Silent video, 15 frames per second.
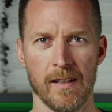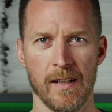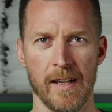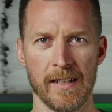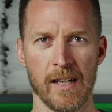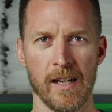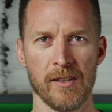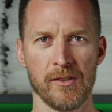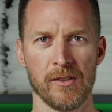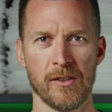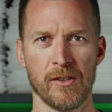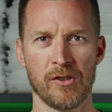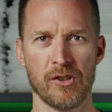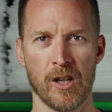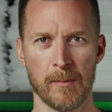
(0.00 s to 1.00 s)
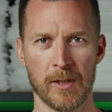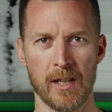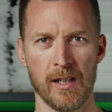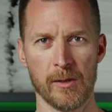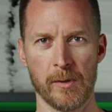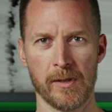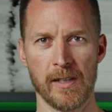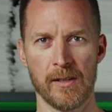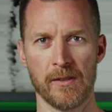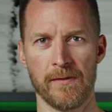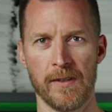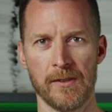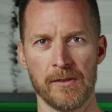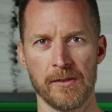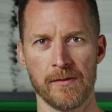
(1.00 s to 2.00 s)
Hey guys, Sean McCauley with Cloud
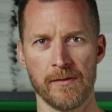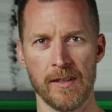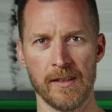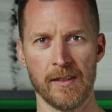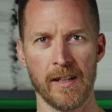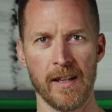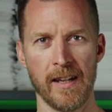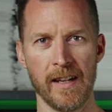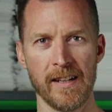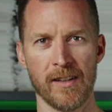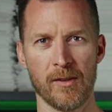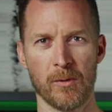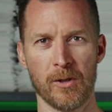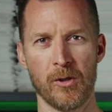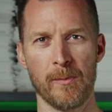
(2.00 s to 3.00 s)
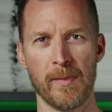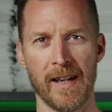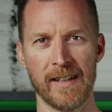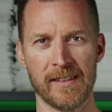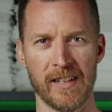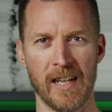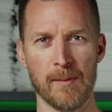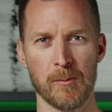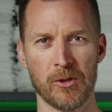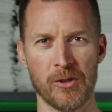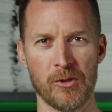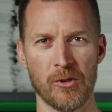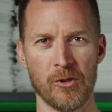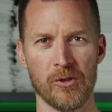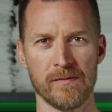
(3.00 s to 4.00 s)
Defensive, and today we're going back to cable
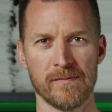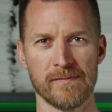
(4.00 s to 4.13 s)
control.